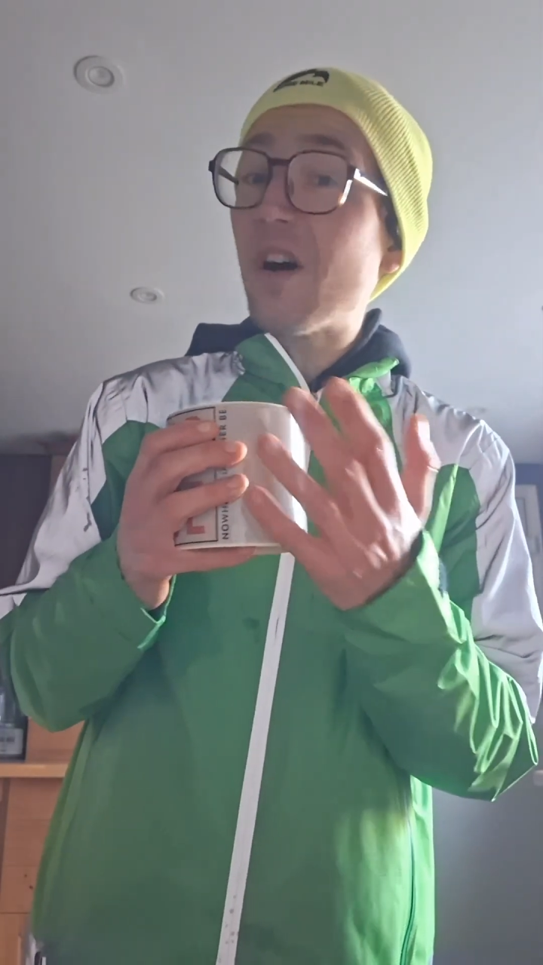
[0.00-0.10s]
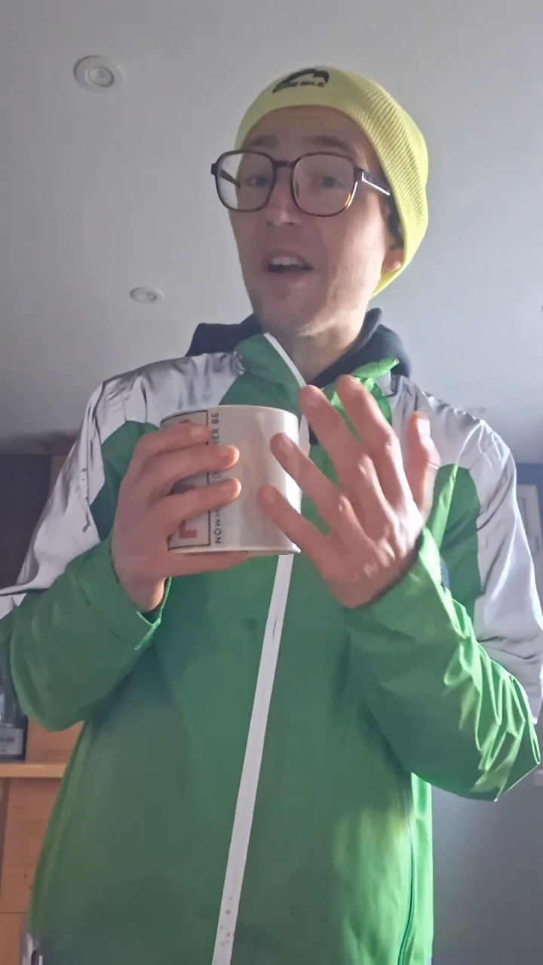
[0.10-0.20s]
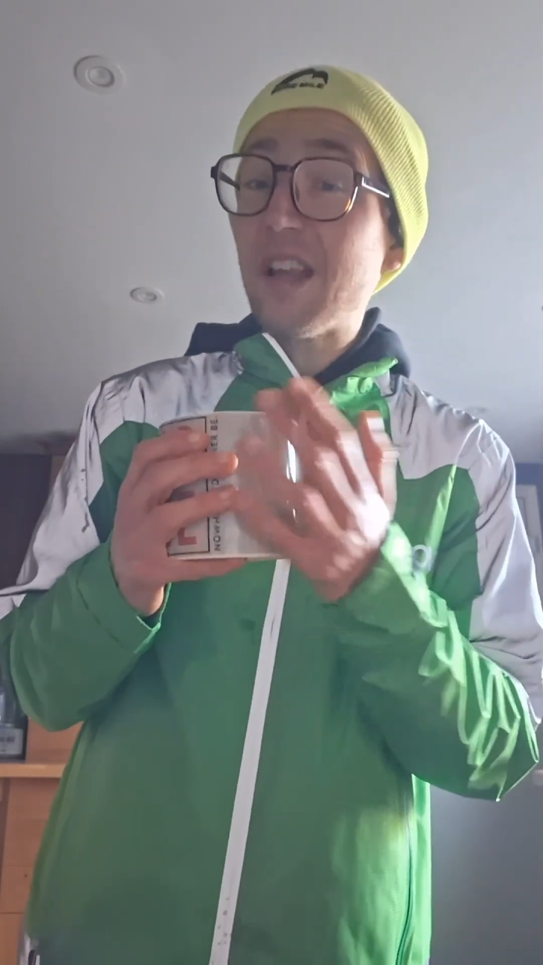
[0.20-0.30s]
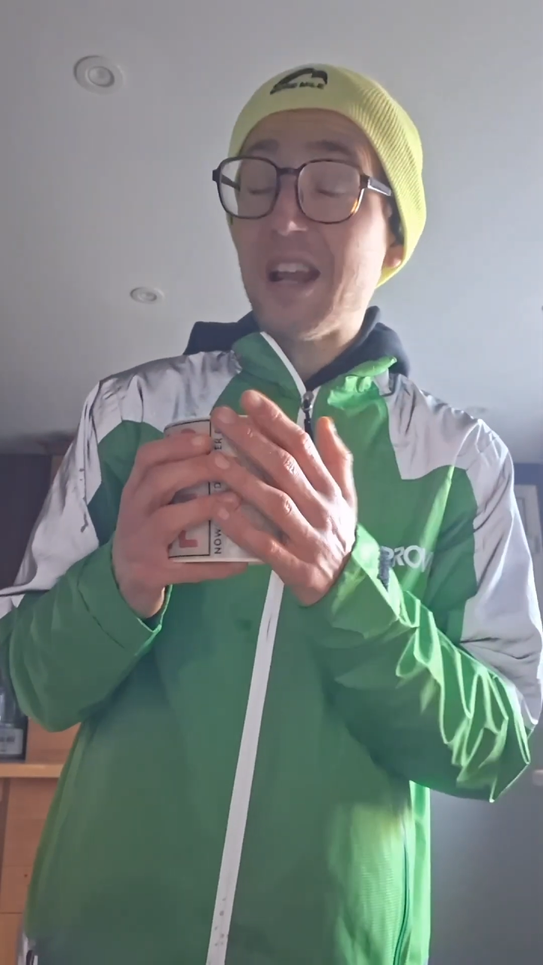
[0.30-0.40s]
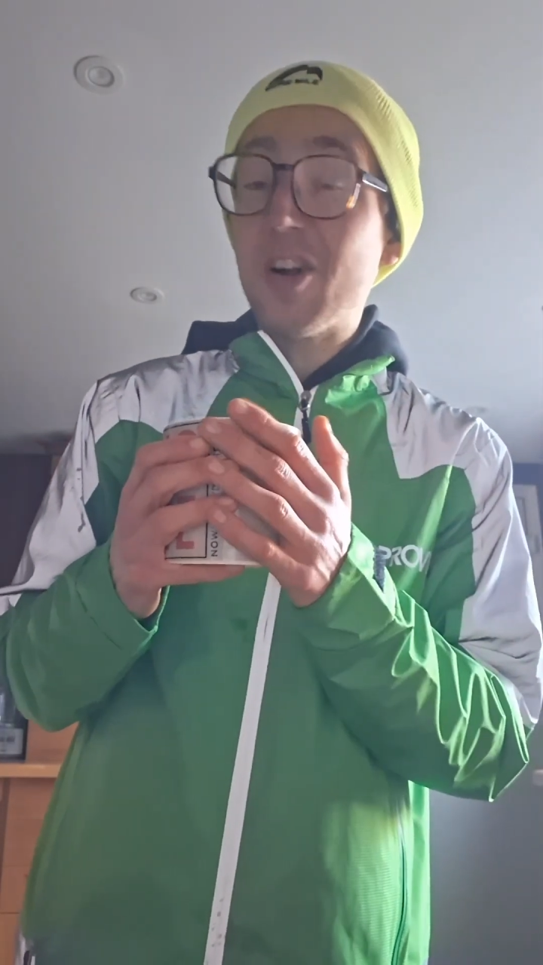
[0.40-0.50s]

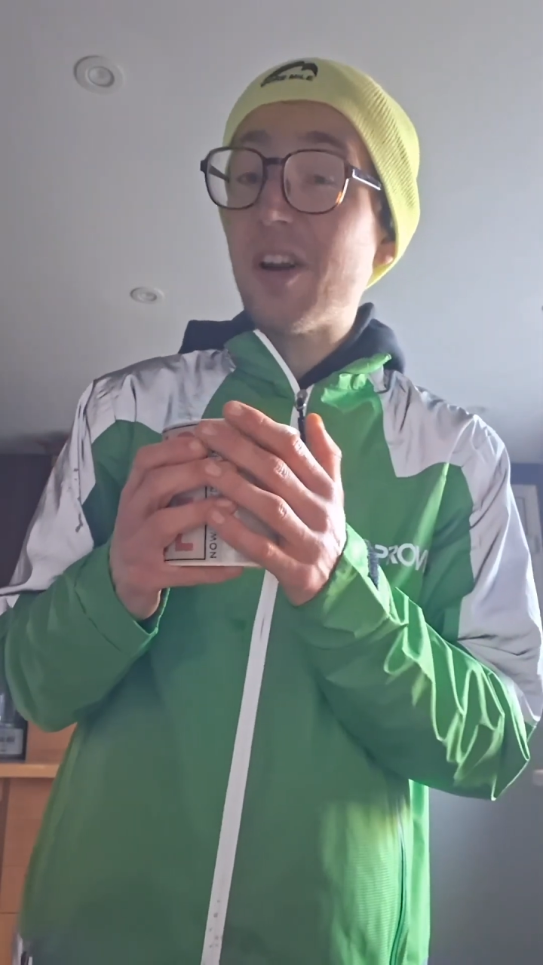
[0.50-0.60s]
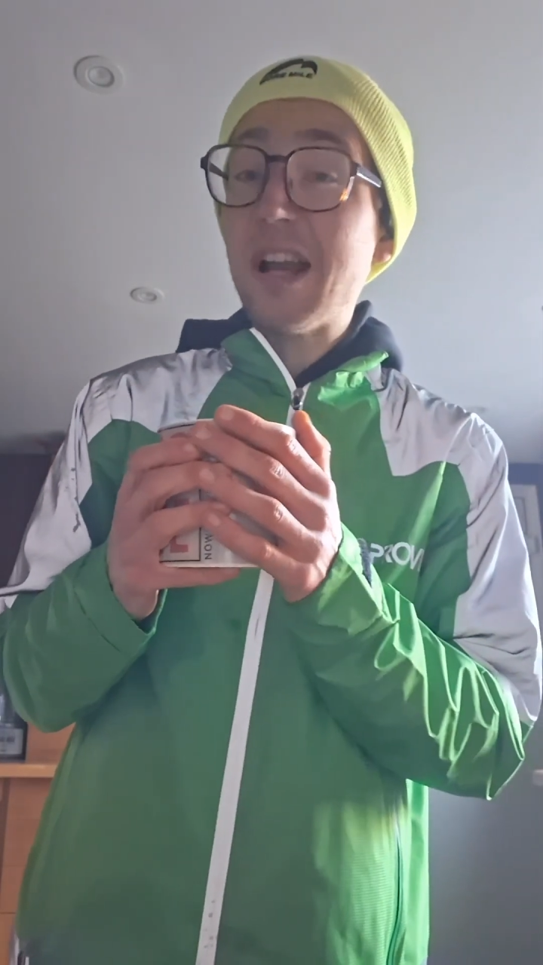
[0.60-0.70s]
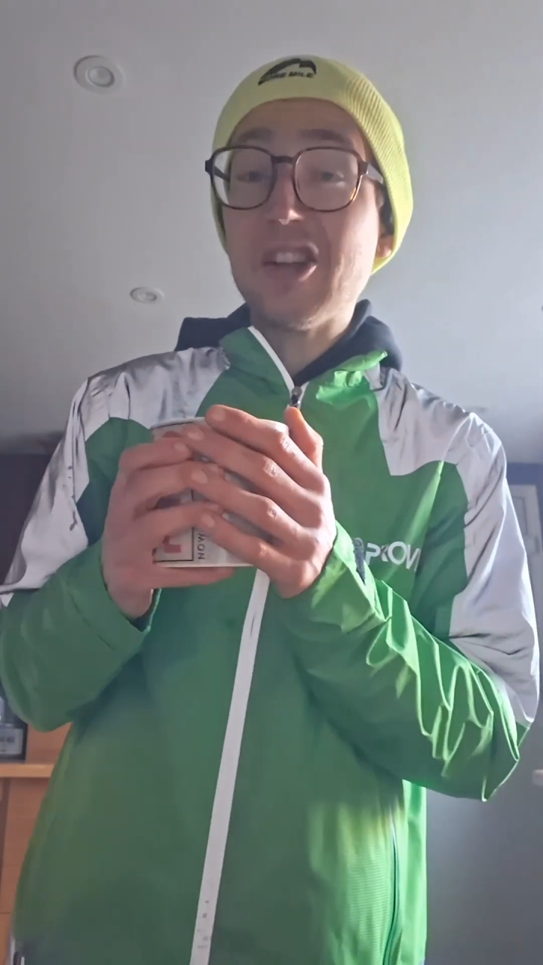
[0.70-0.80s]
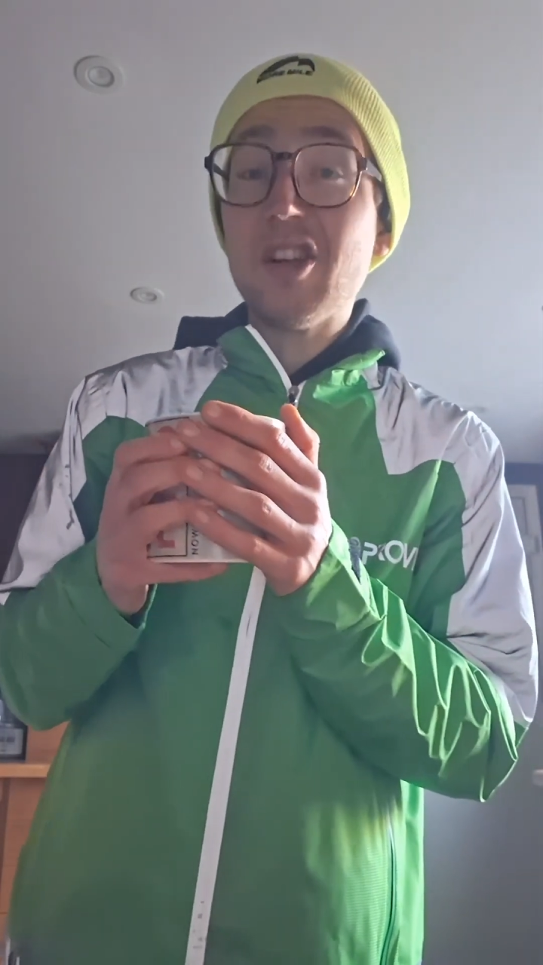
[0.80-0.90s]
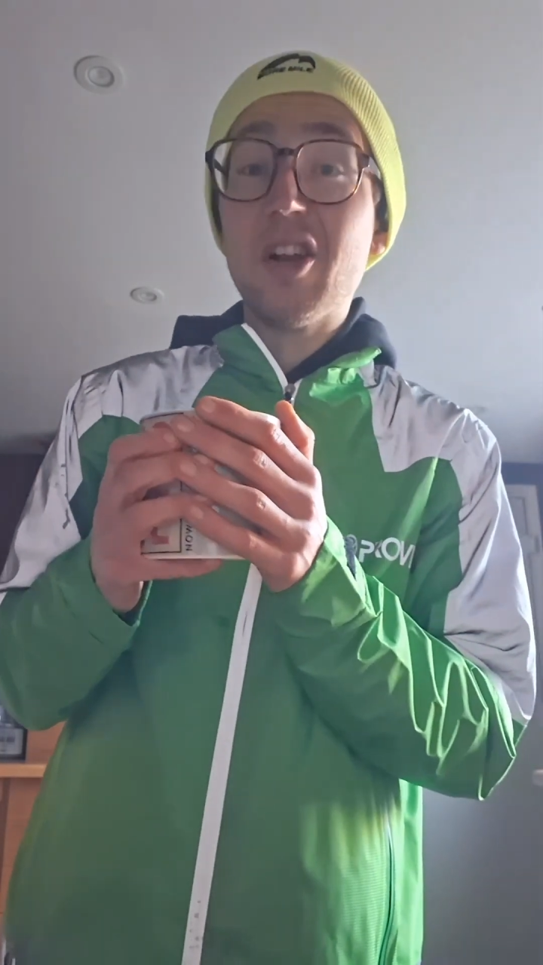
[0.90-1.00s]
Again, I
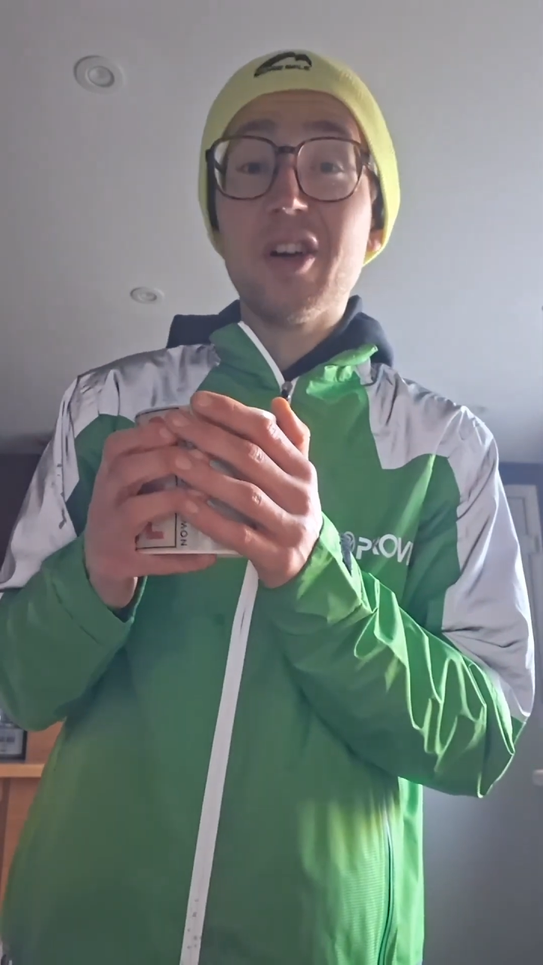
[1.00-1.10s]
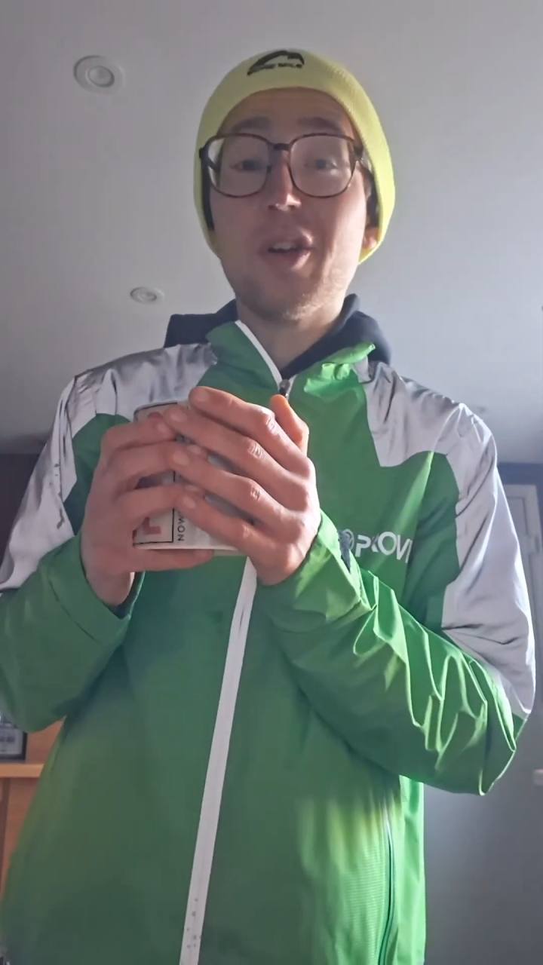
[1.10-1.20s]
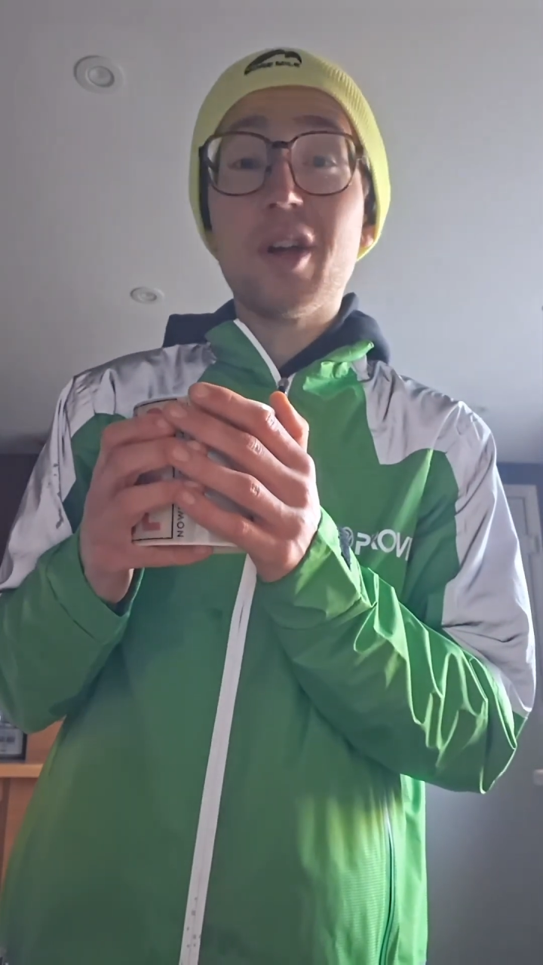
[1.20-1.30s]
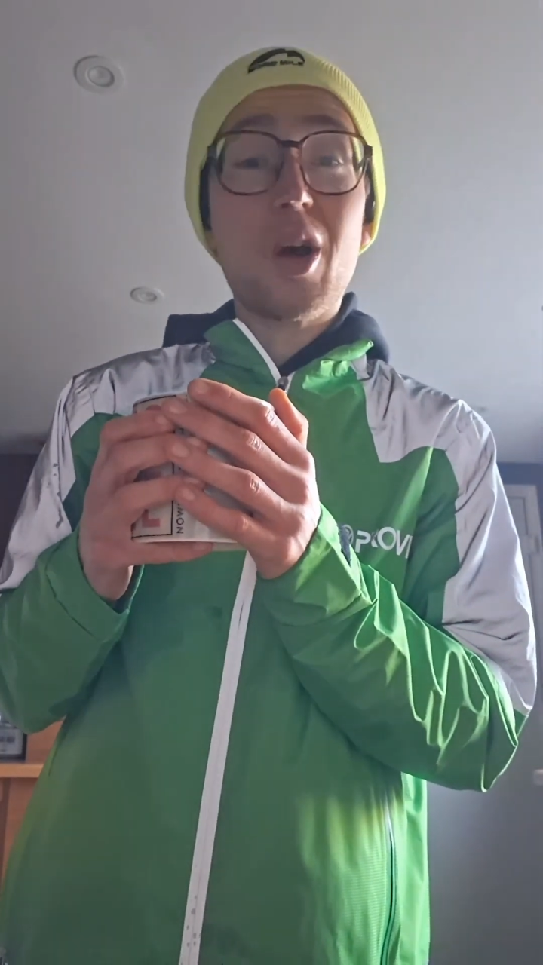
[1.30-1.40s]
actually like on a